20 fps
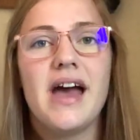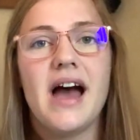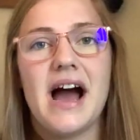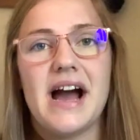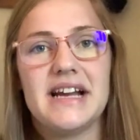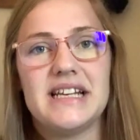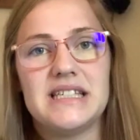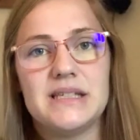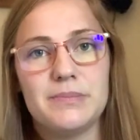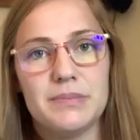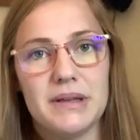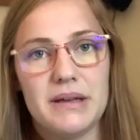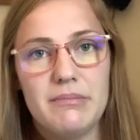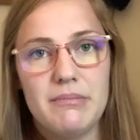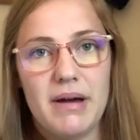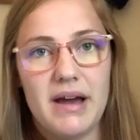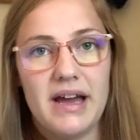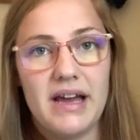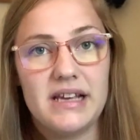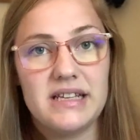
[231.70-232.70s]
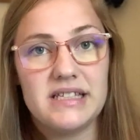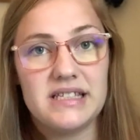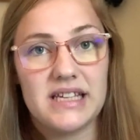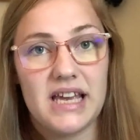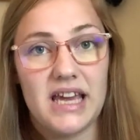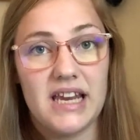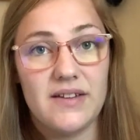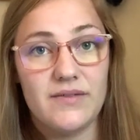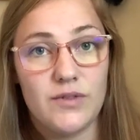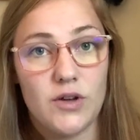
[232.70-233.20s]
I split my
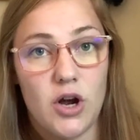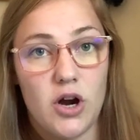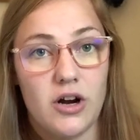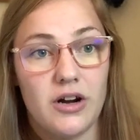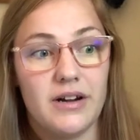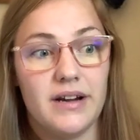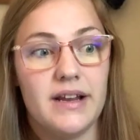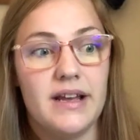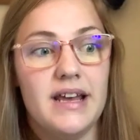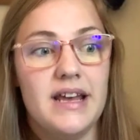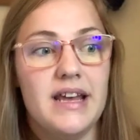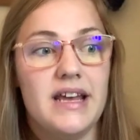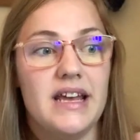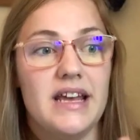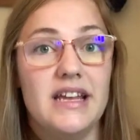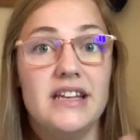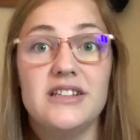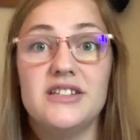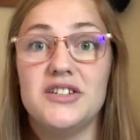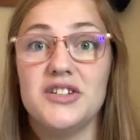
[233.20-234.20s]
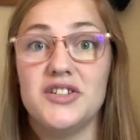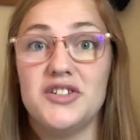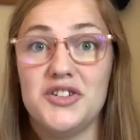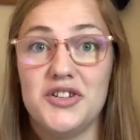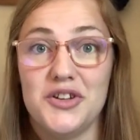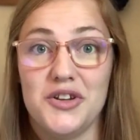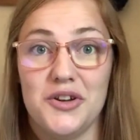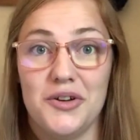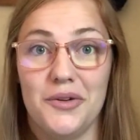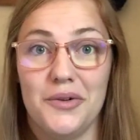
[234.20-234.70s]
skein of yarn into
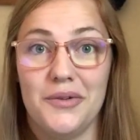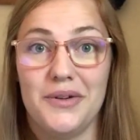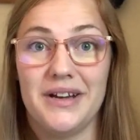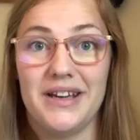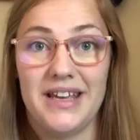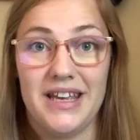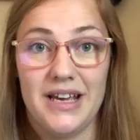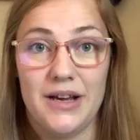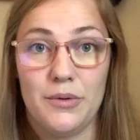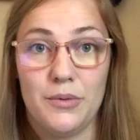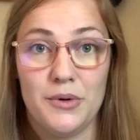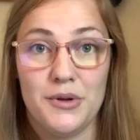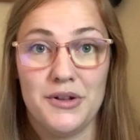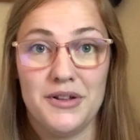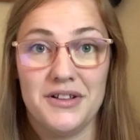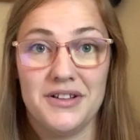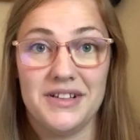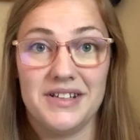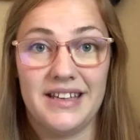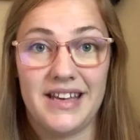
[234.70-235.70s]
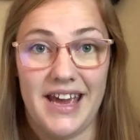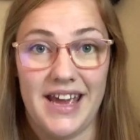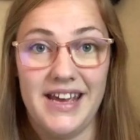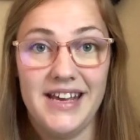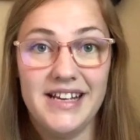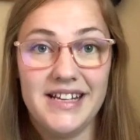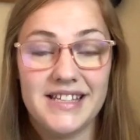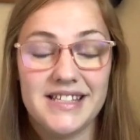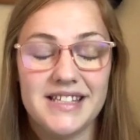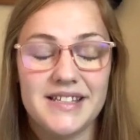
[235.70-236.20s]
two equal
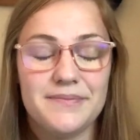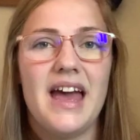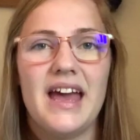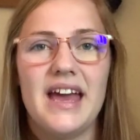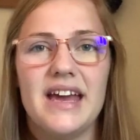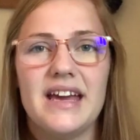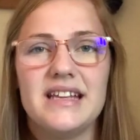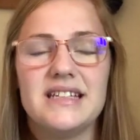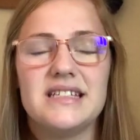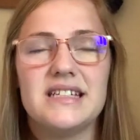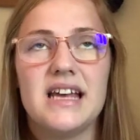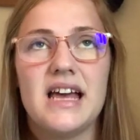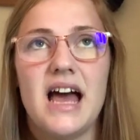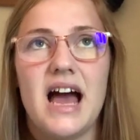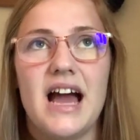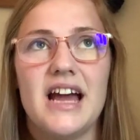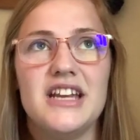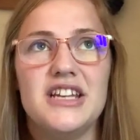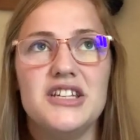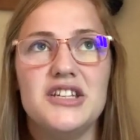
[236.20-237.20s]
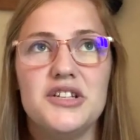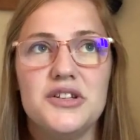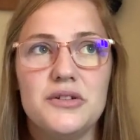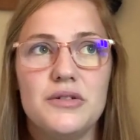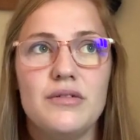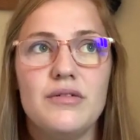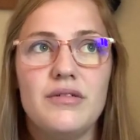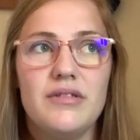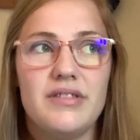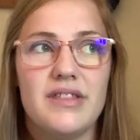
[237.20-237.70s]
cakes. And I
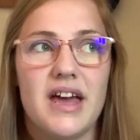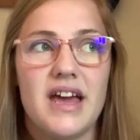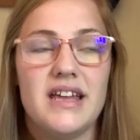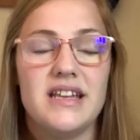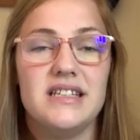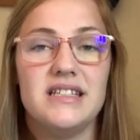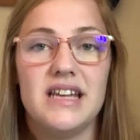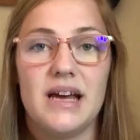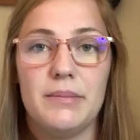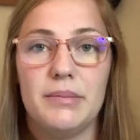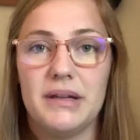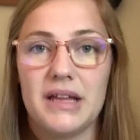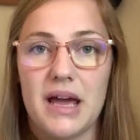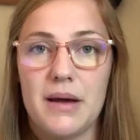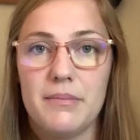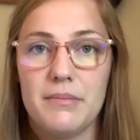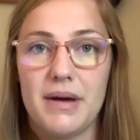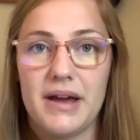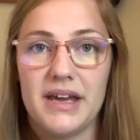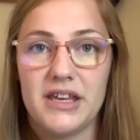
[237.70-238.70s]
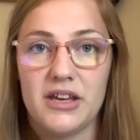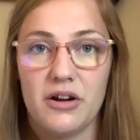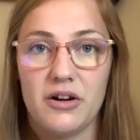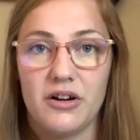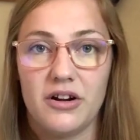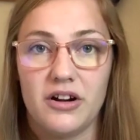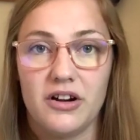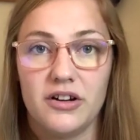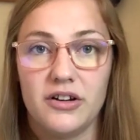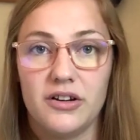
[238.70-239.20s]
knew that doubling up my
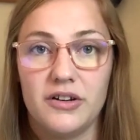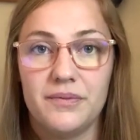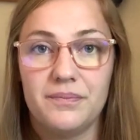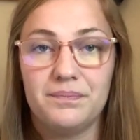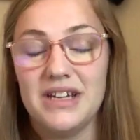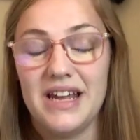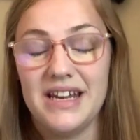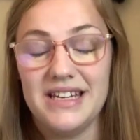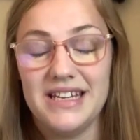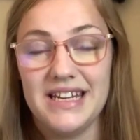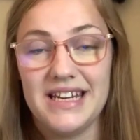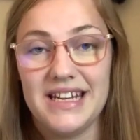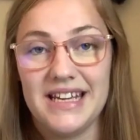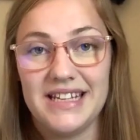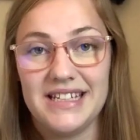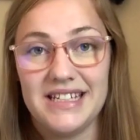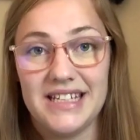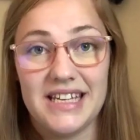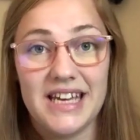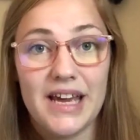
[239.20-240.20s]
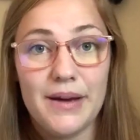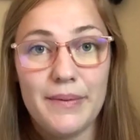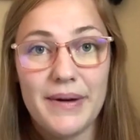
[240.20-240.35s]
yarn and knitting DK